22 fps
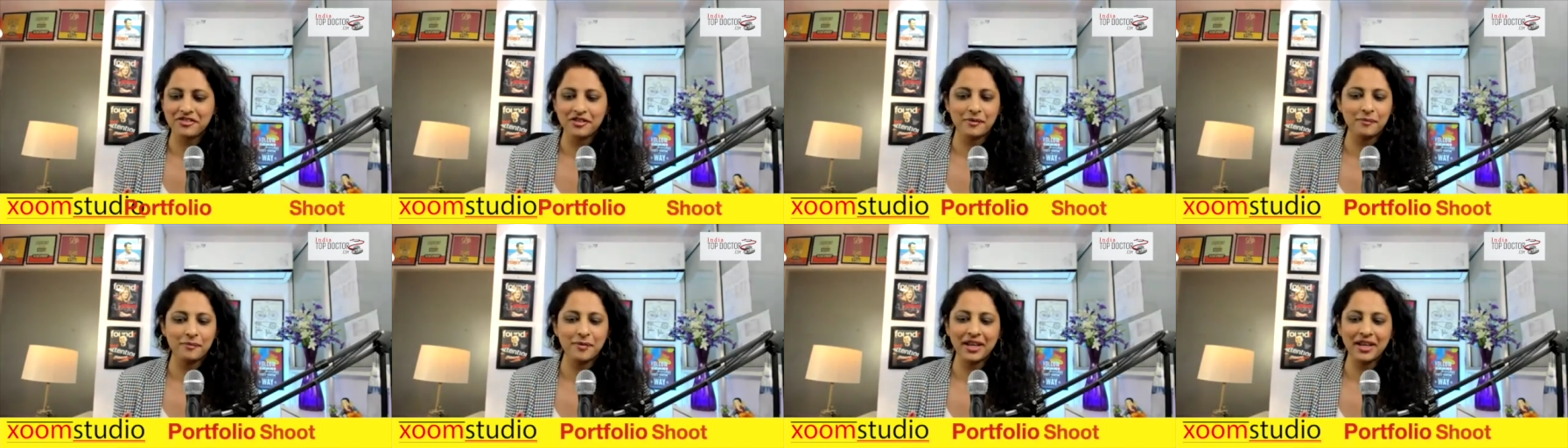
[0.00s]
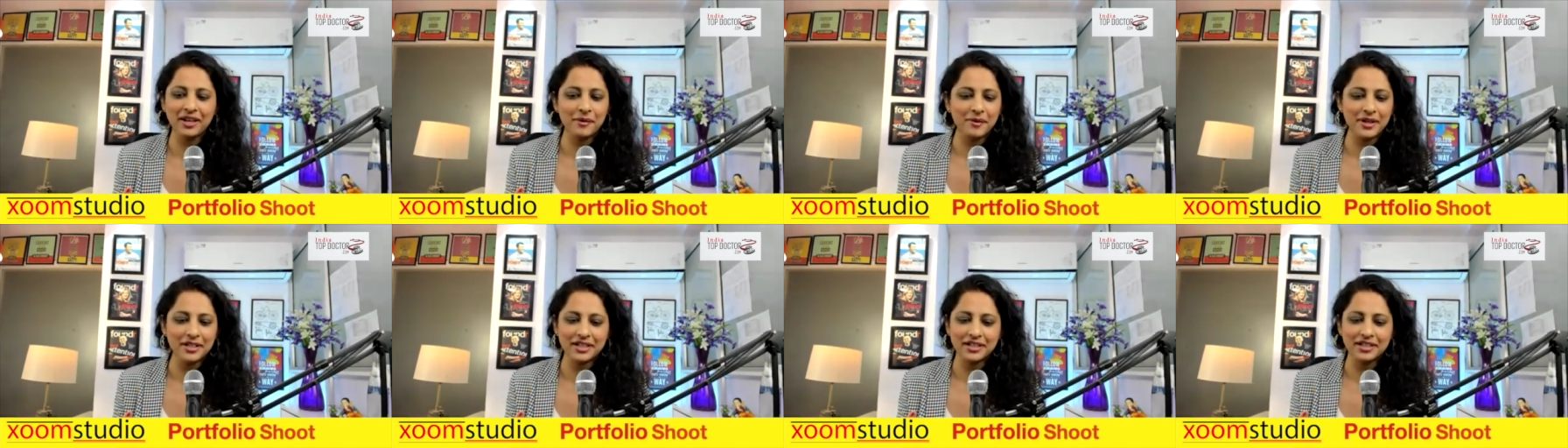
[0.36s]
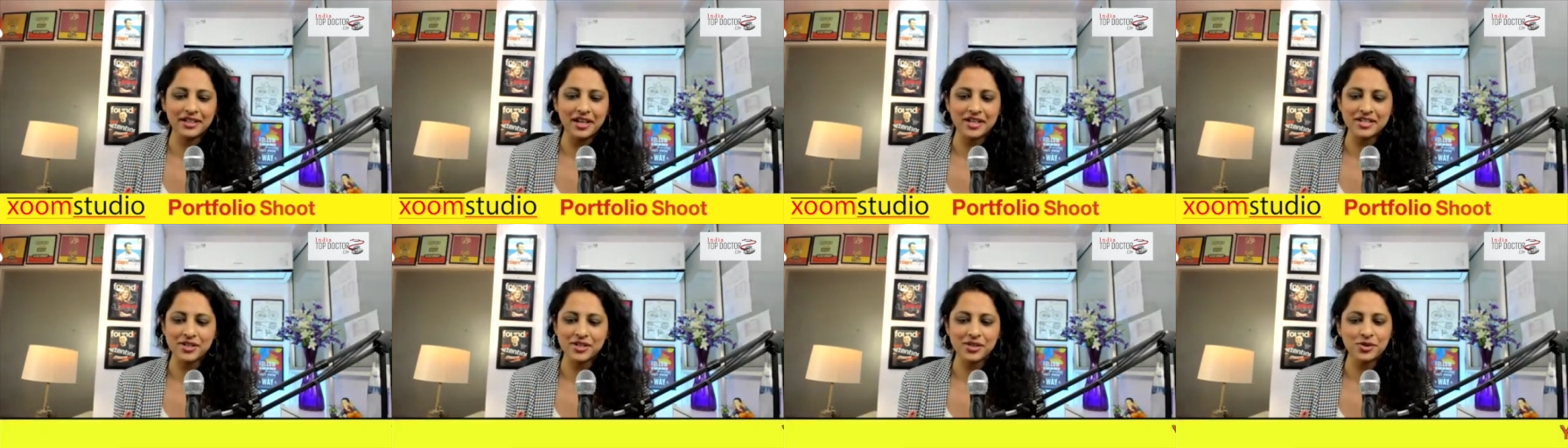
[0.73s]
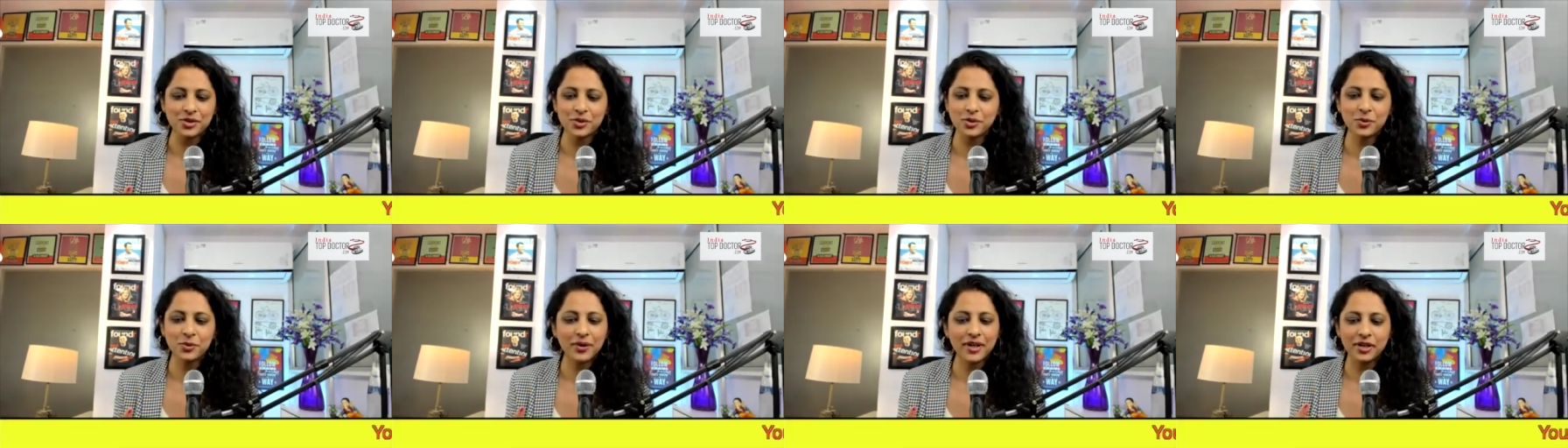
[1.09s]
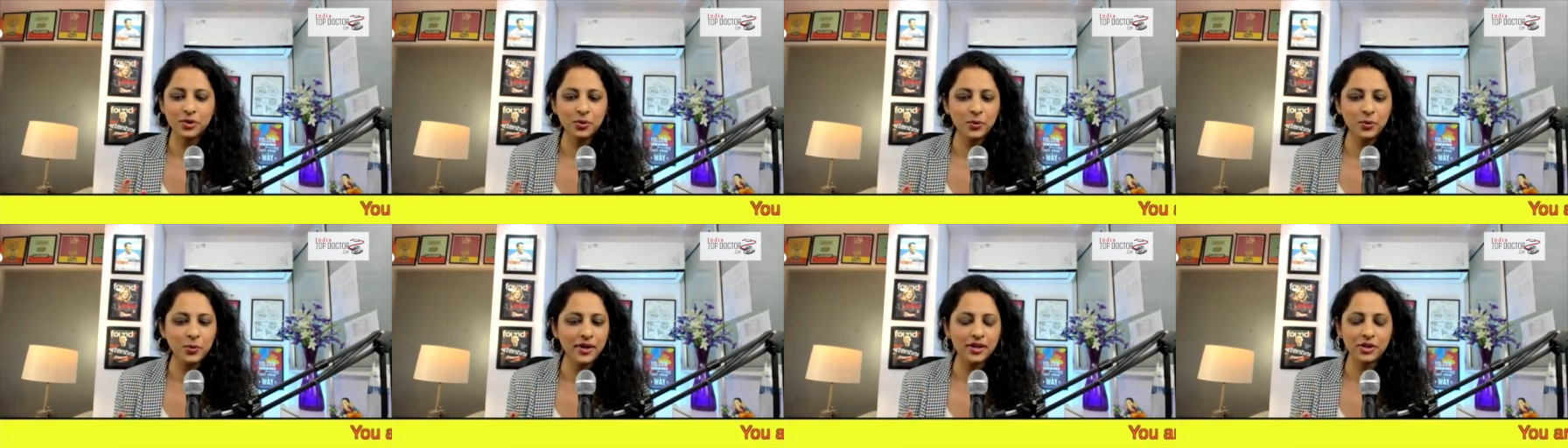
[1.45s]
being a multitasker, so you can do it.